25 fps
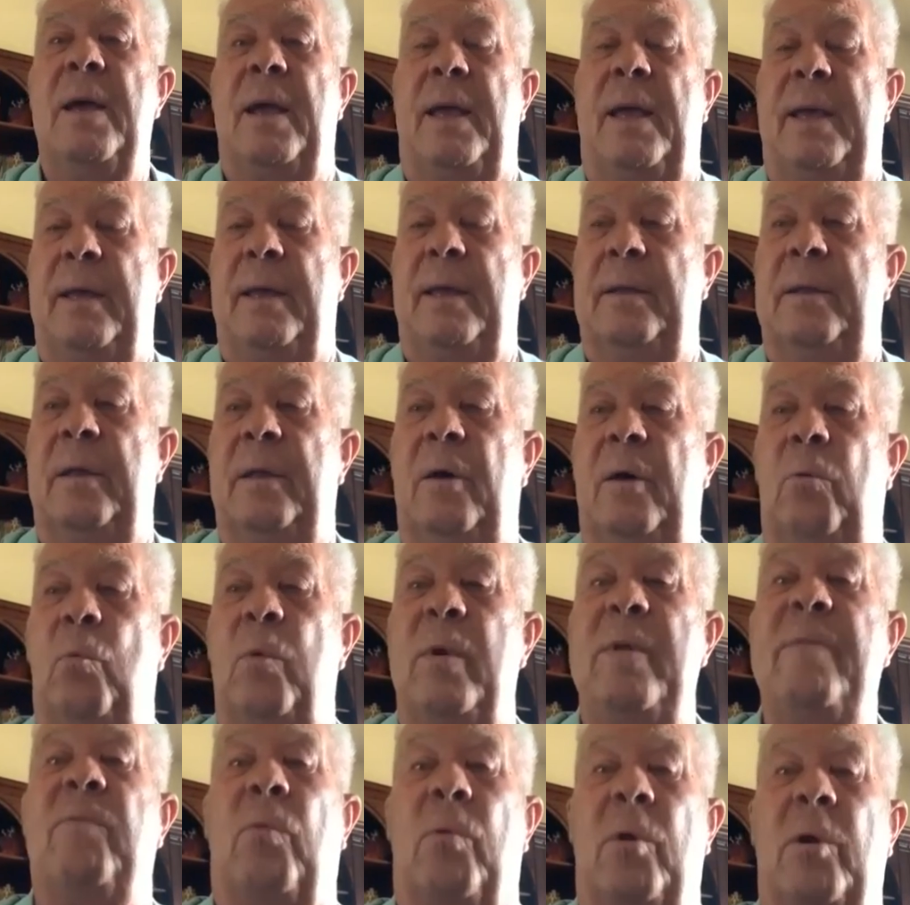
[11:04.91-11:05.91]
And
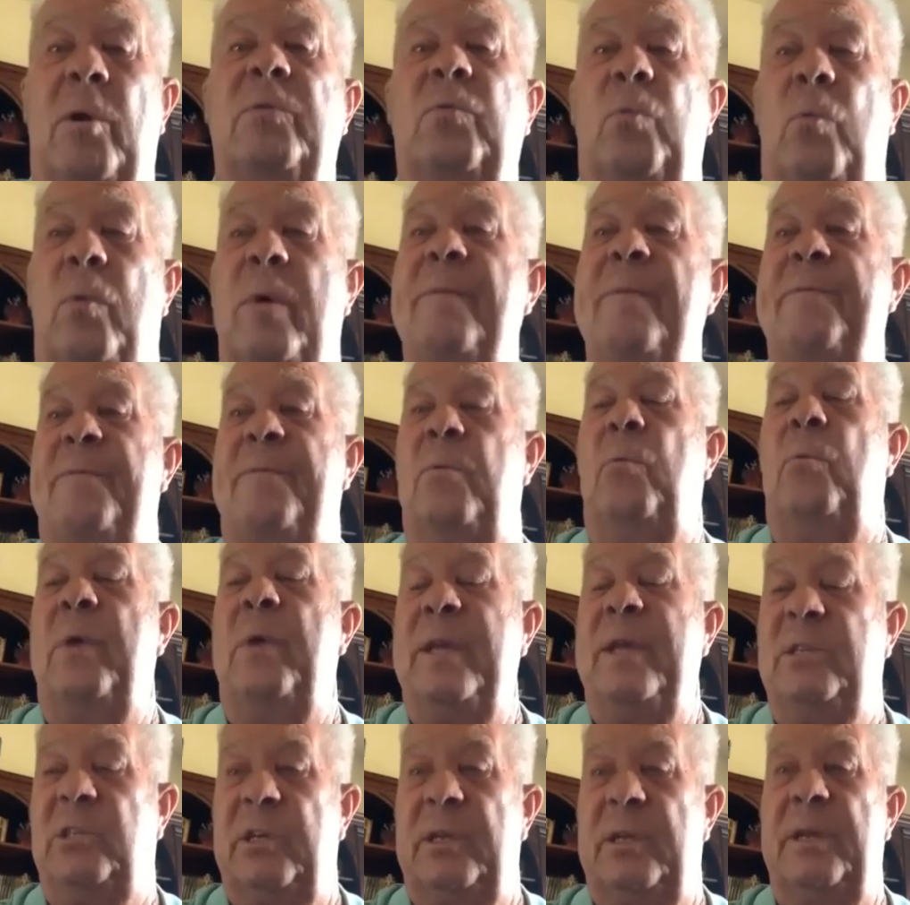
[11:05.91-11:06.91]
we've worked with the
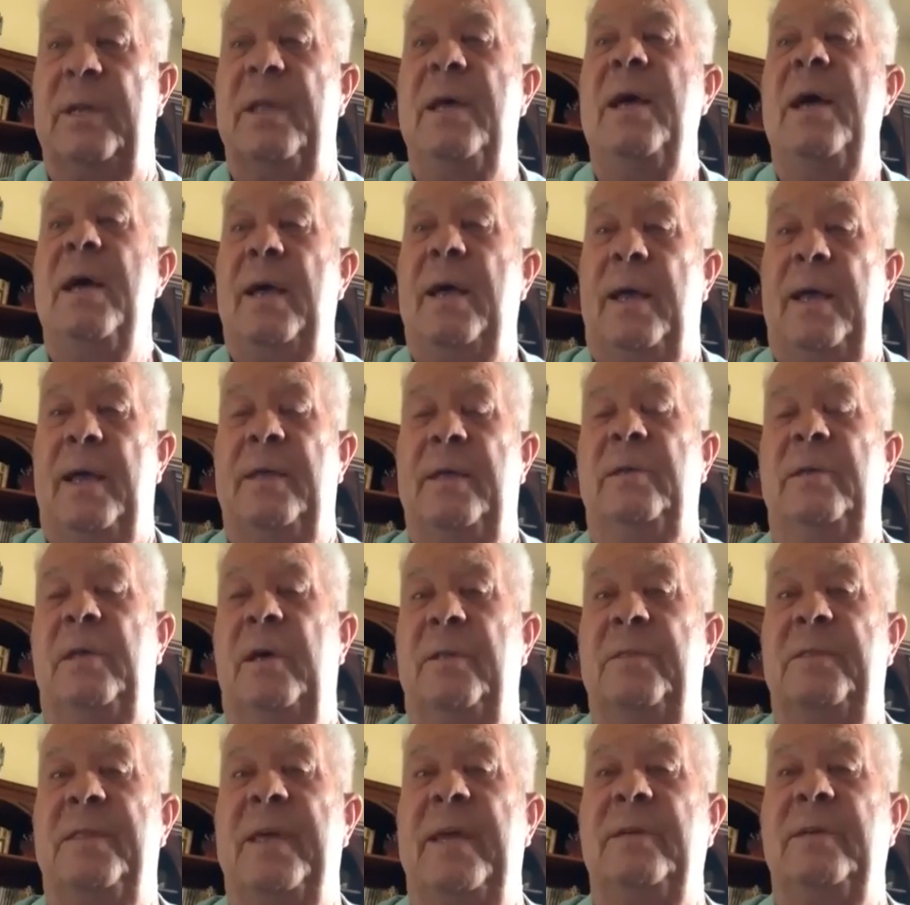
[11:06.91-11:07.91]
region and
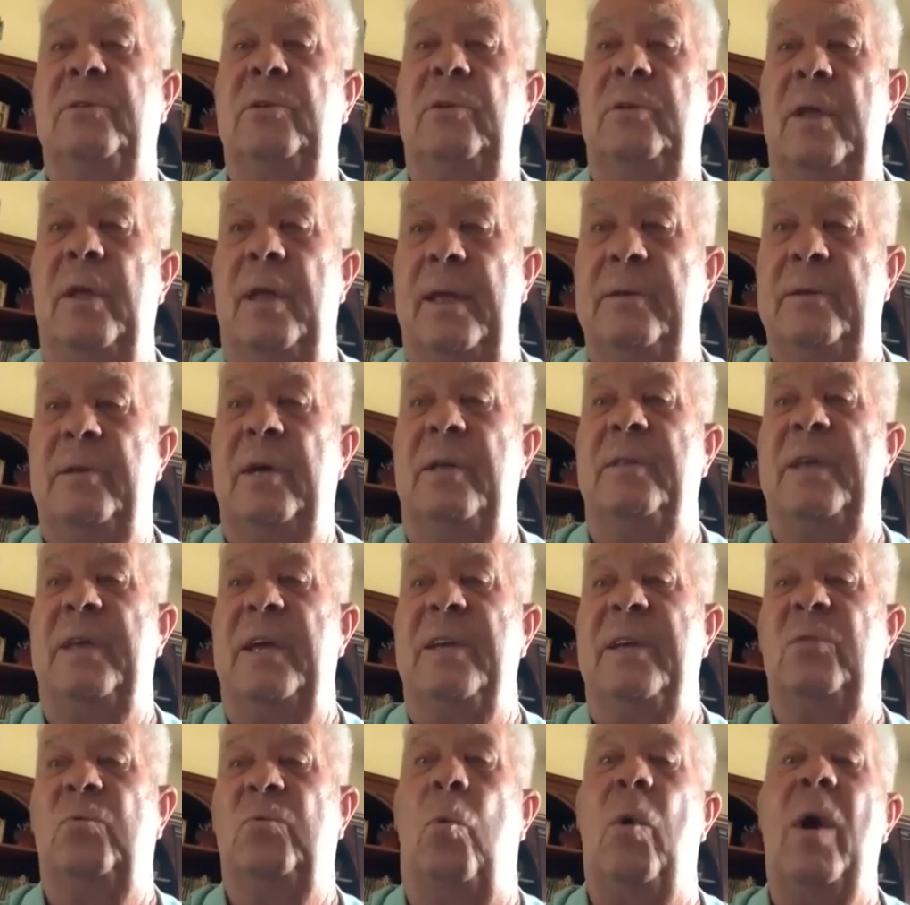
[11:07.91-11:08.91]
done
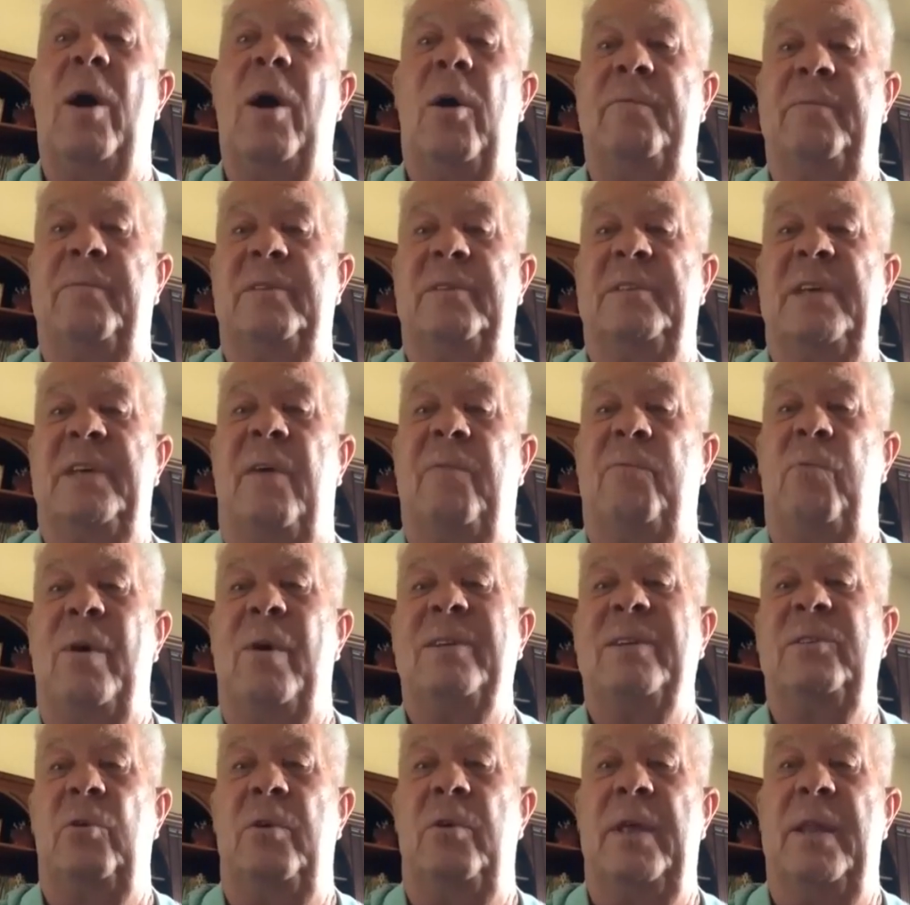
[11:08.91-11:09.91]
things well for
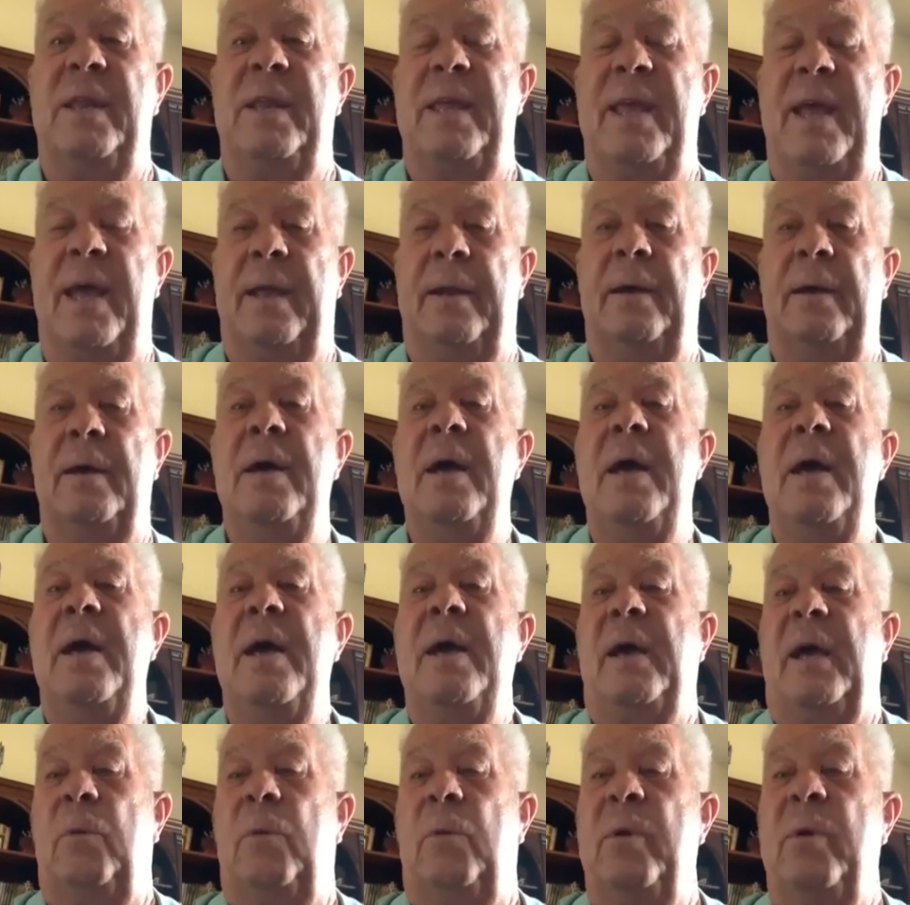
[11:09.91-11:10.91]
Southwestern Indiana.
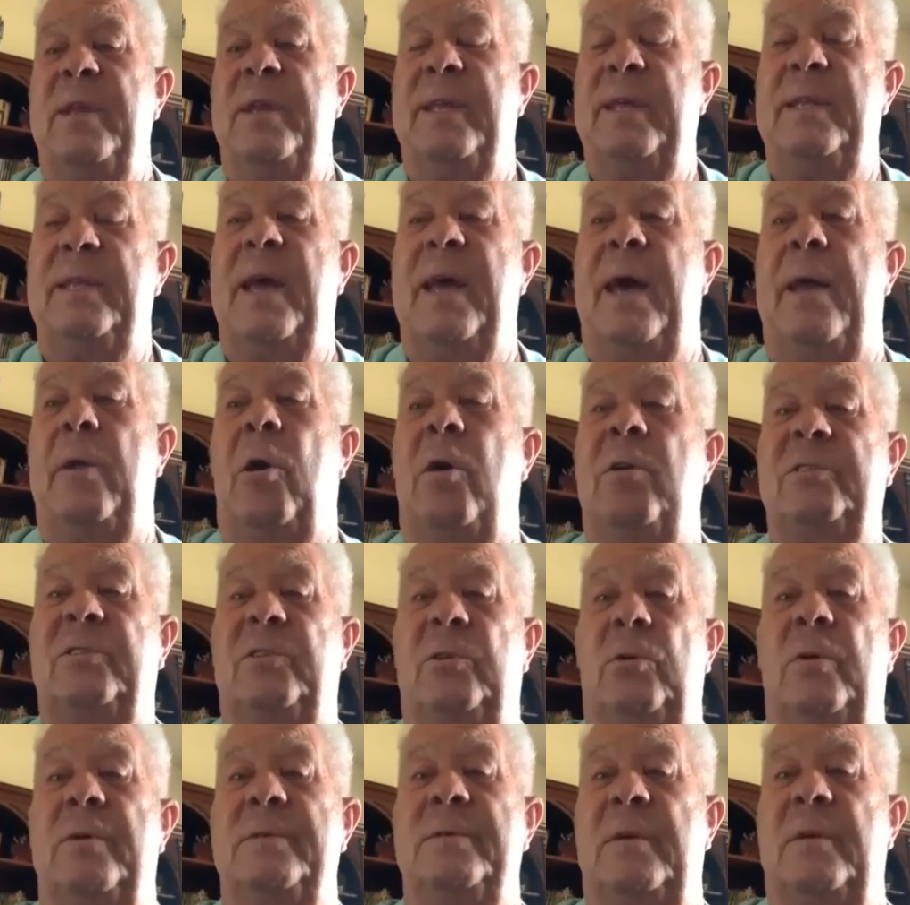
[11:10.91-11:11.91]
And we did that
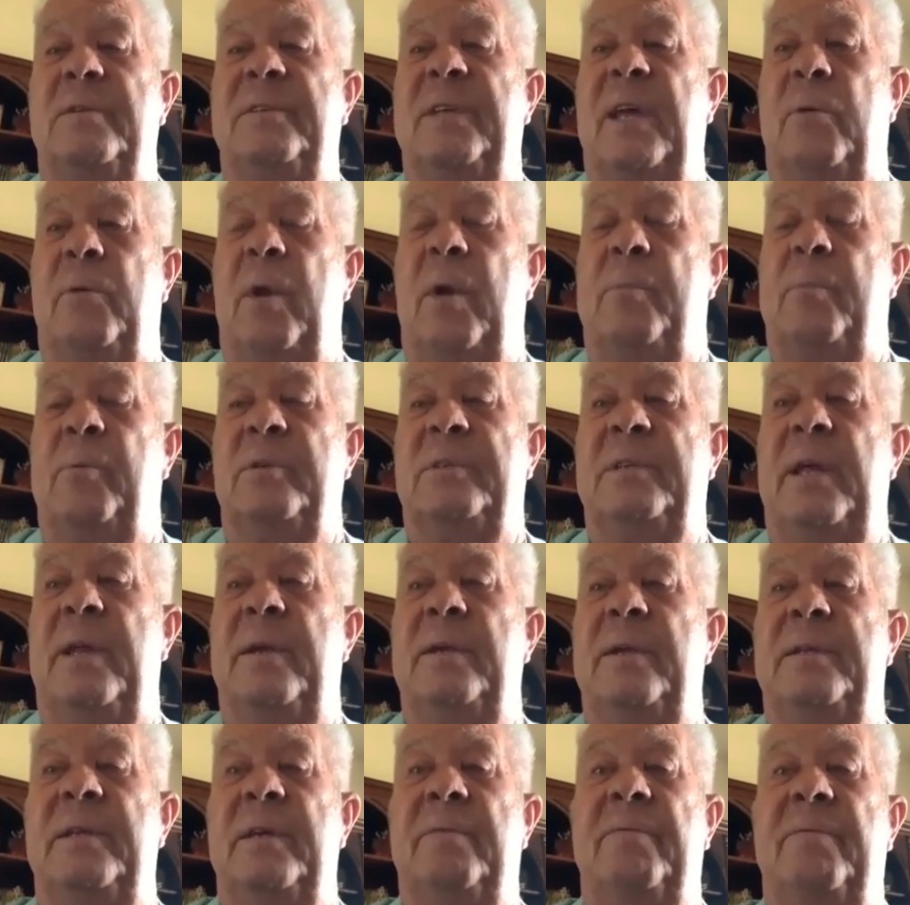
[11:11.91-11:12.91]
also as our state
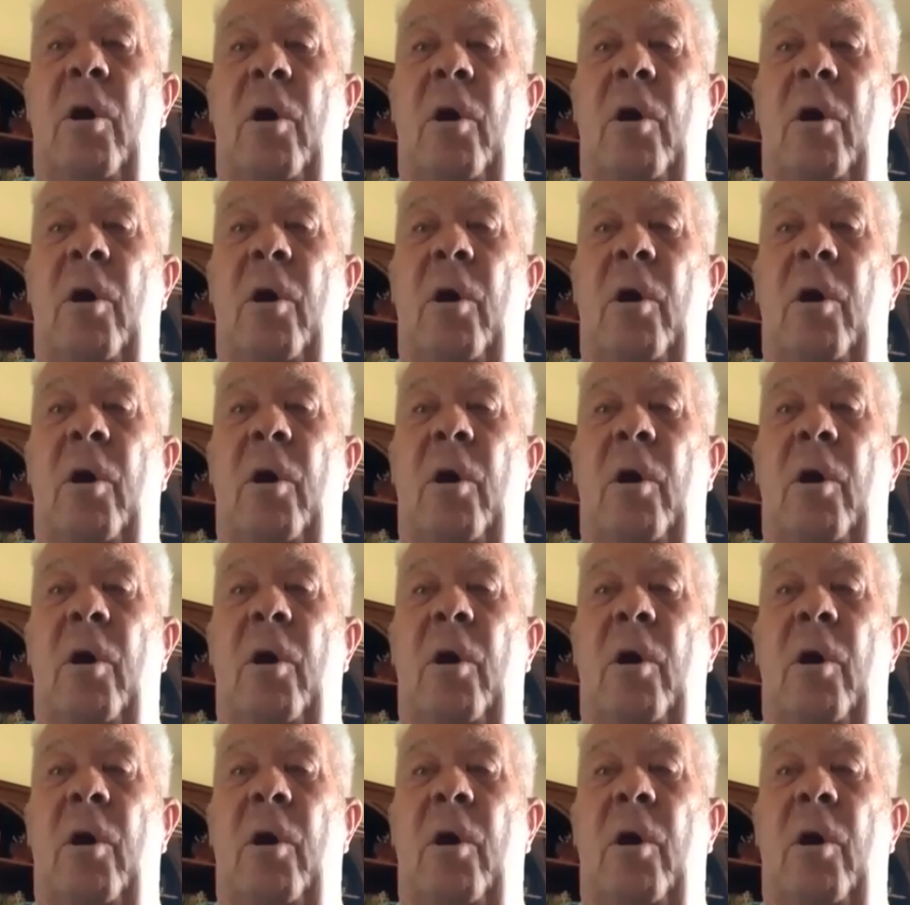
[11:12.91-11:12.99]
representative.